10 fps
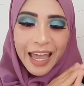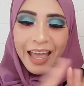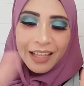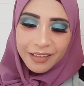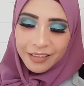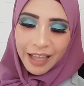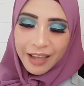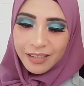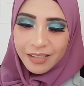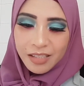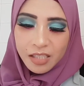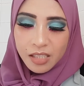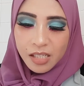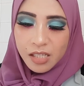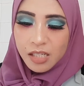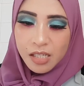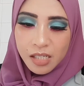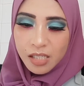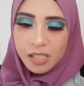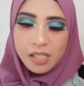And next,
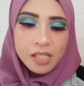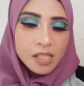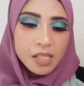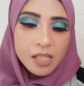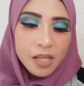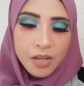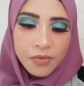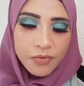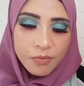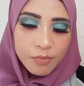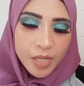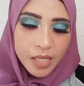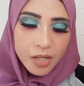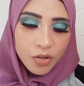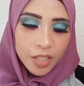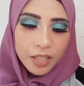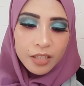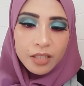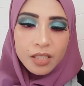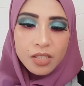she gave me,
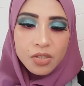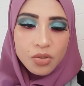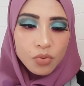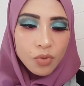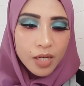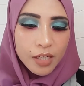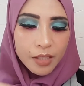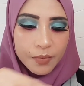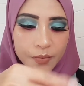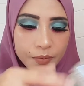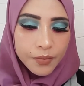okay, this one.